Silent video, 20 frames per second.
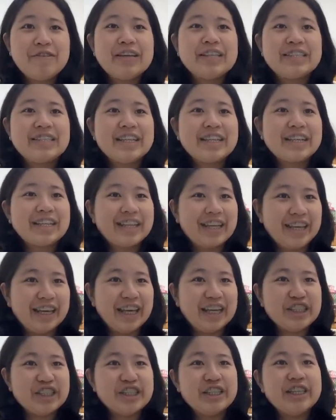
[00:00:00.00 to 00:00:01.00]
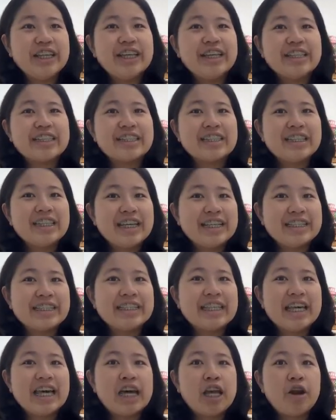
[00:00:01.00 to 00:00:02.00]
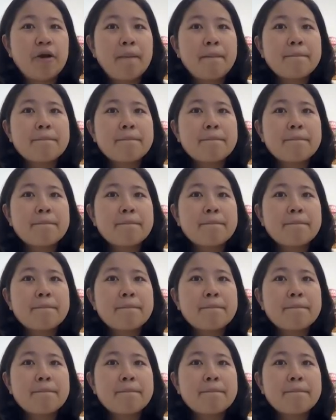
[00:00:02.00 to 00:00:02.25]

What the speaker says: its declination is less than